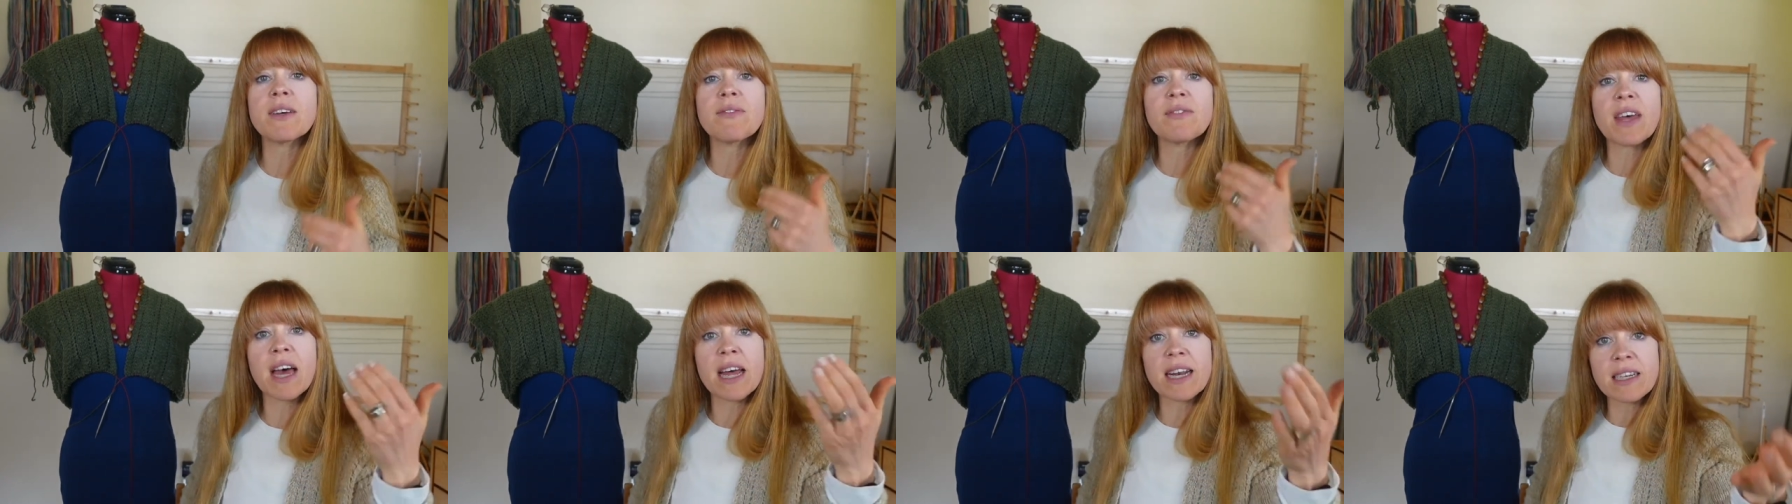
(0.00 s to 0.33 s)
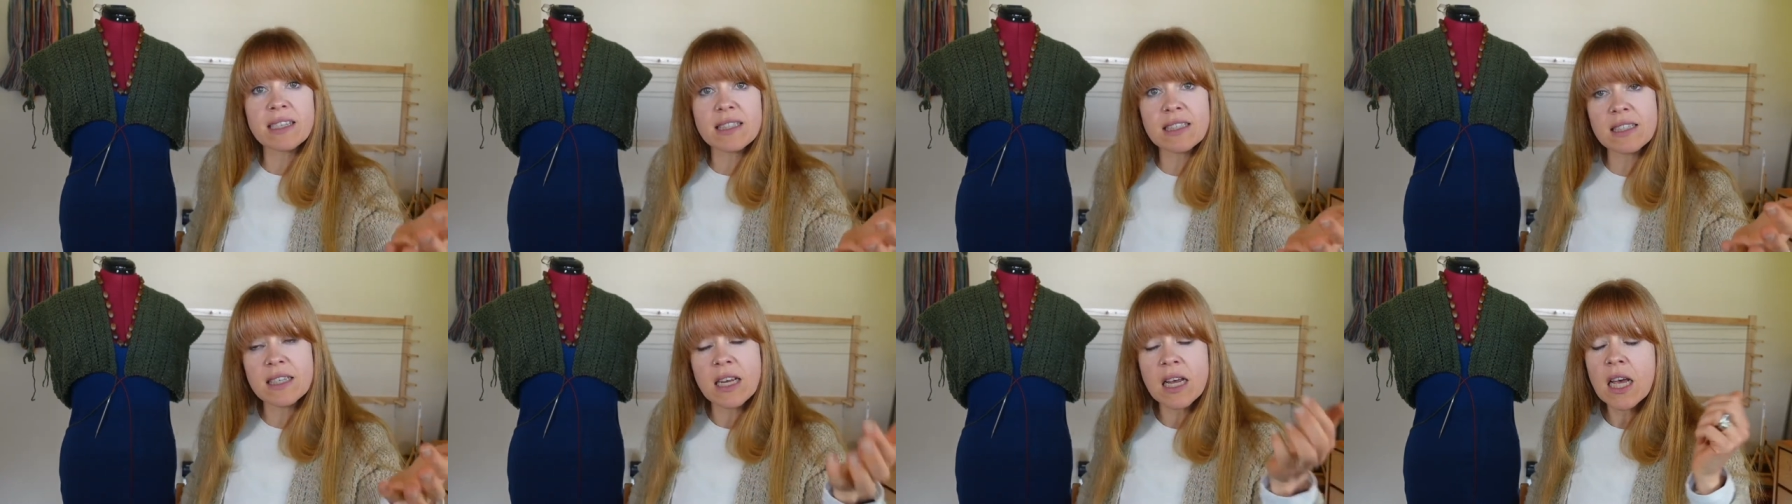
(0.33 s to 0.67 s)
If that
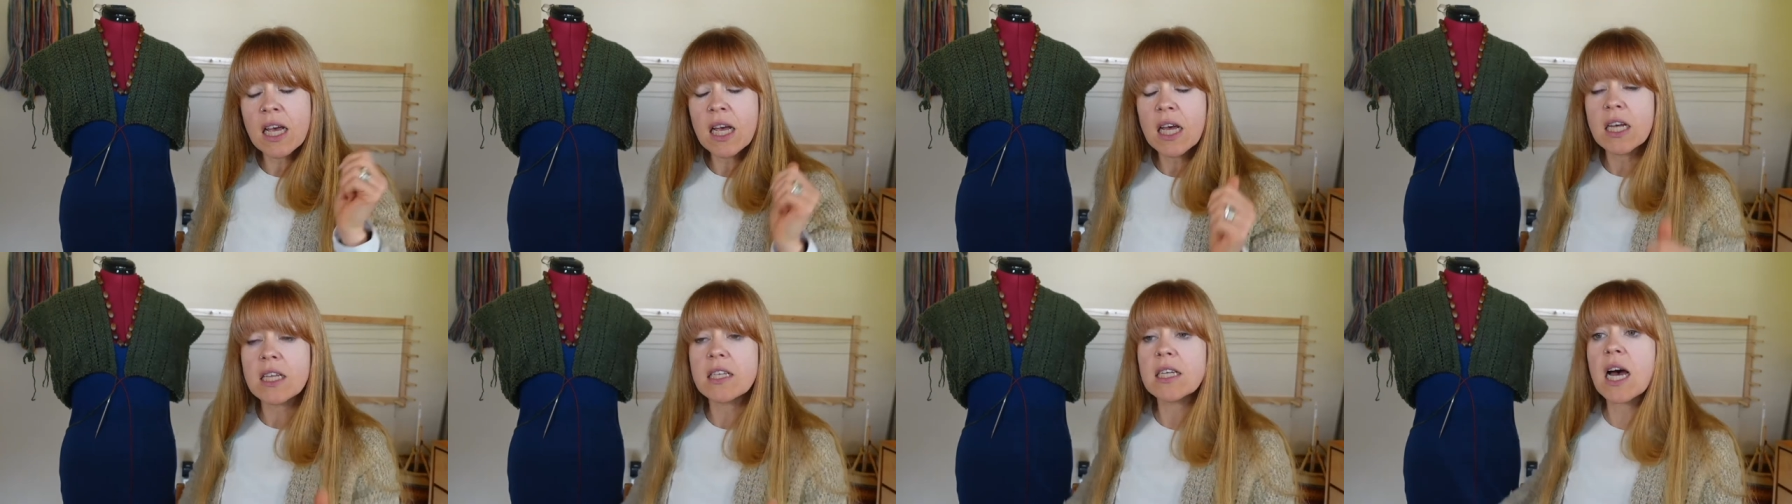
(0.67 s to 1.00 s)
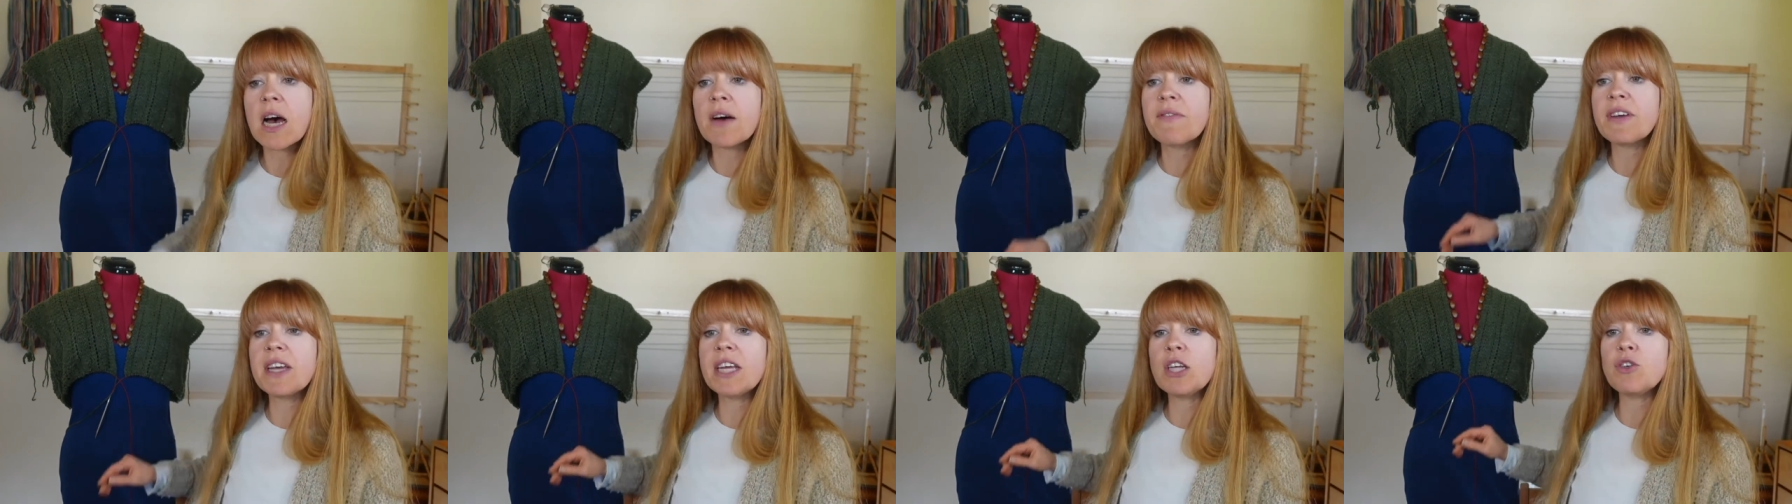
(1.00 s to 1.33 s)
is
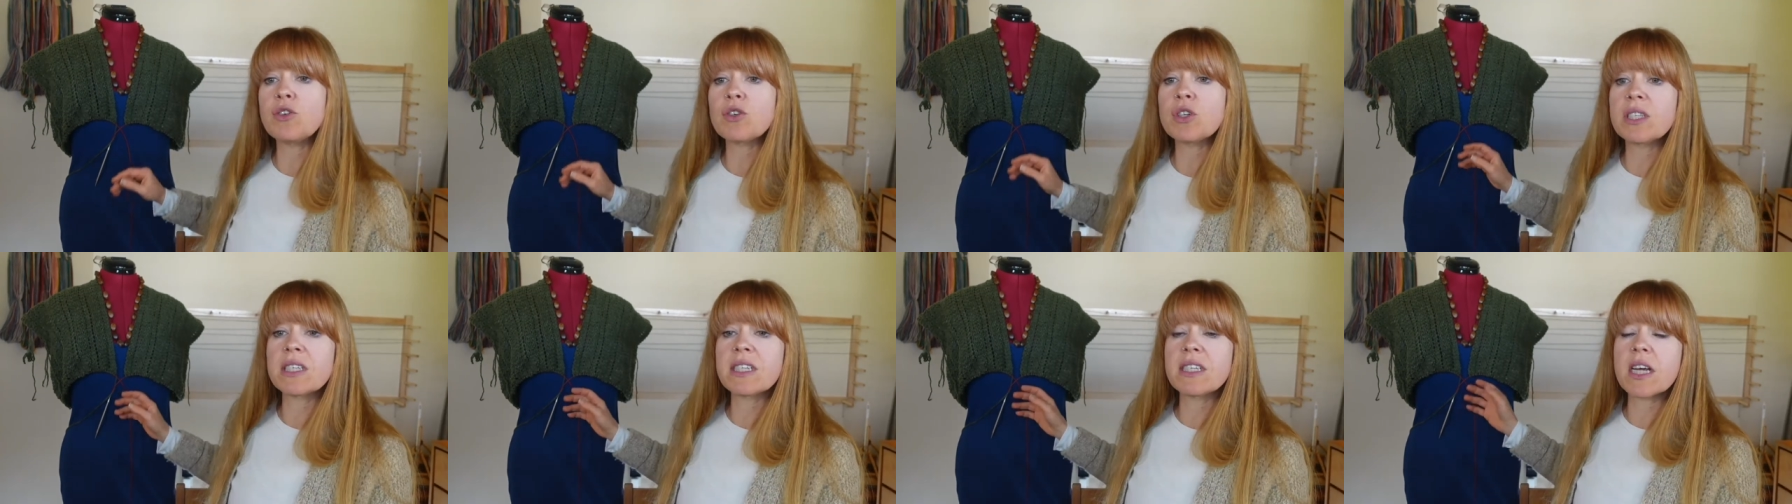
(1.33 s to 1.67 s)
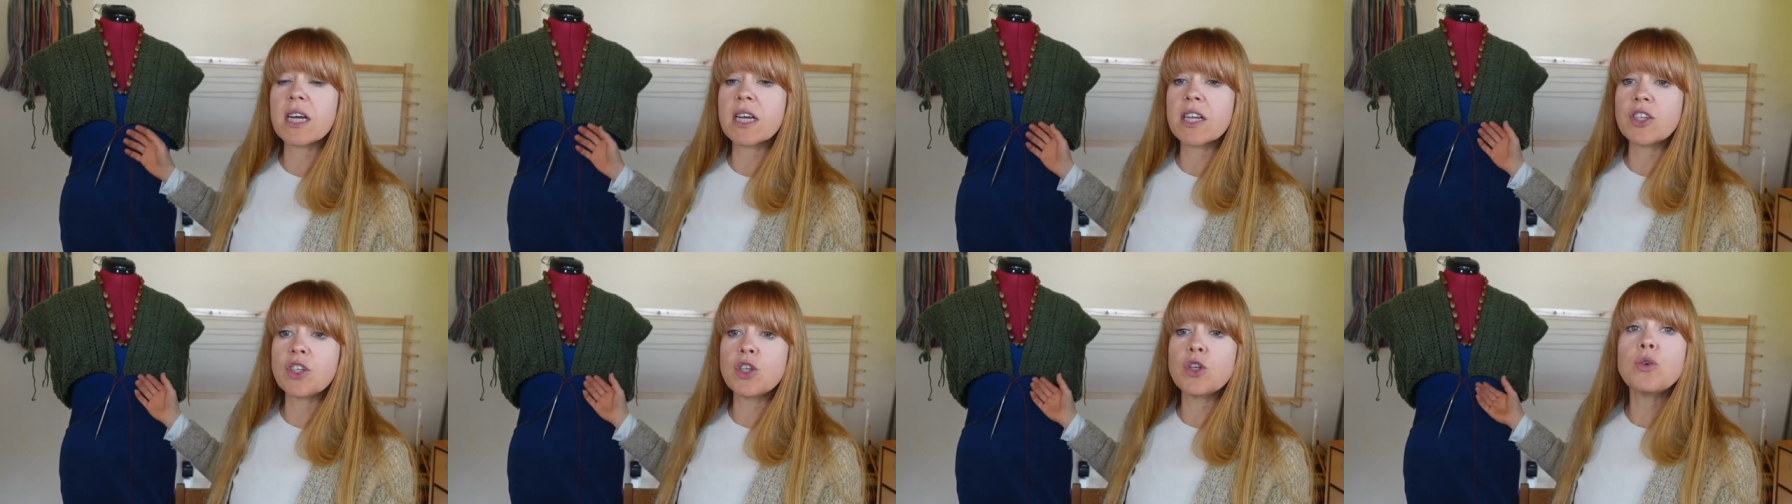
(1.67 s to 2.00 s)
of interest
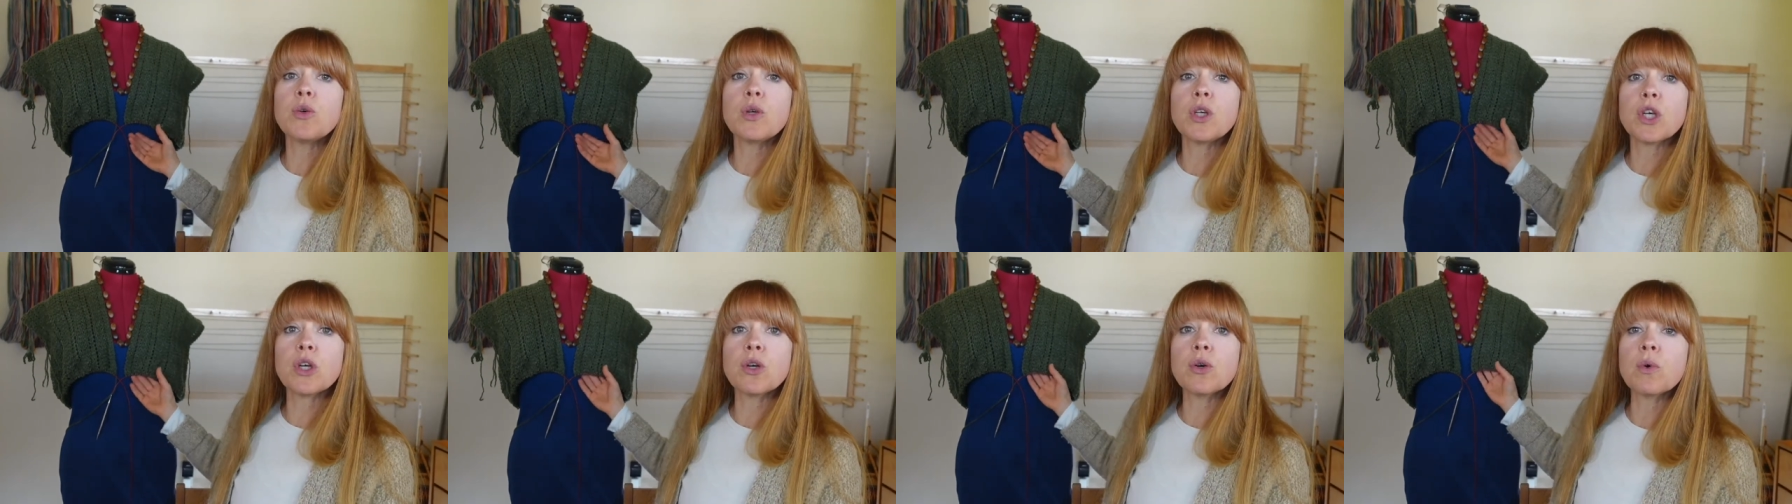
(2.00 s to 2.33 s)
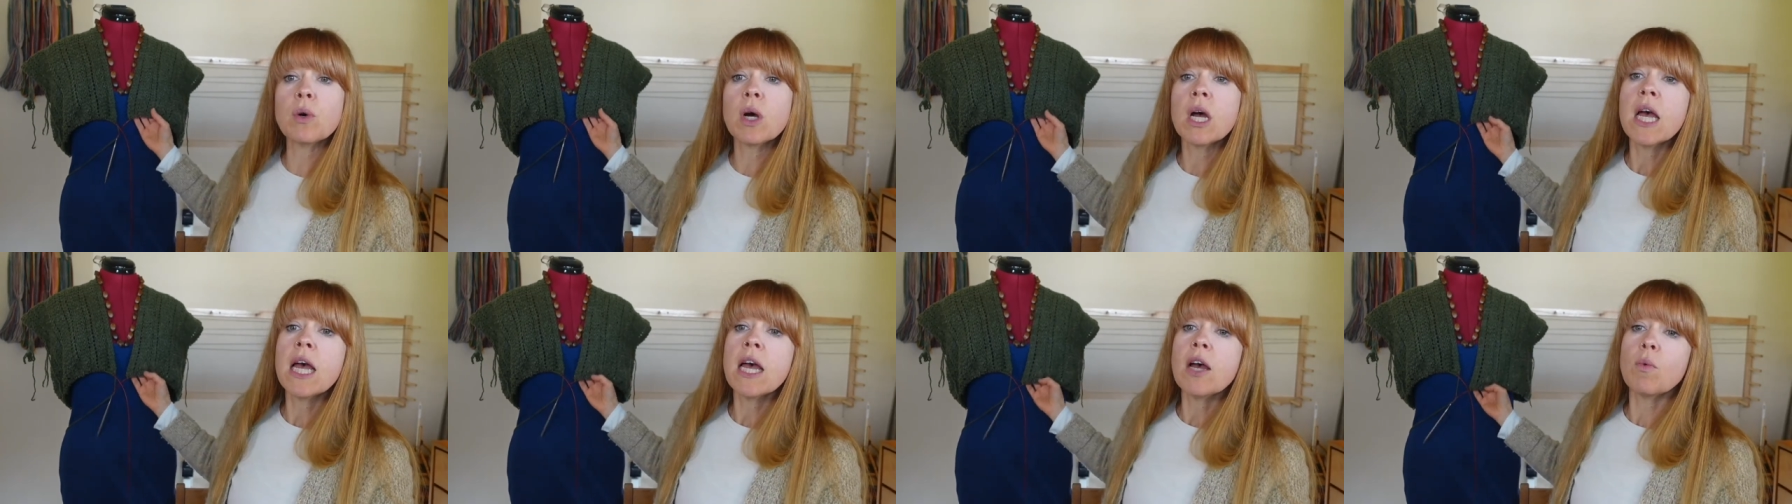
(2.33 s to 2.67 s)
to
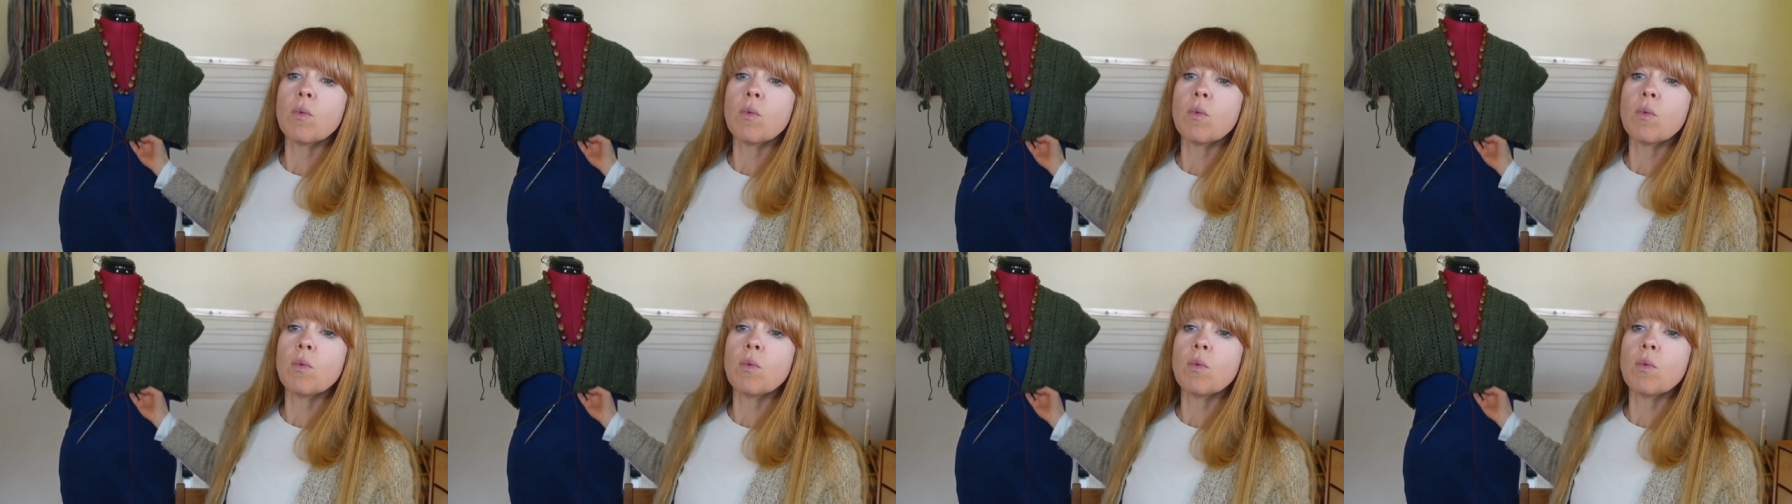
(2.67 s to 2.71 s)
you,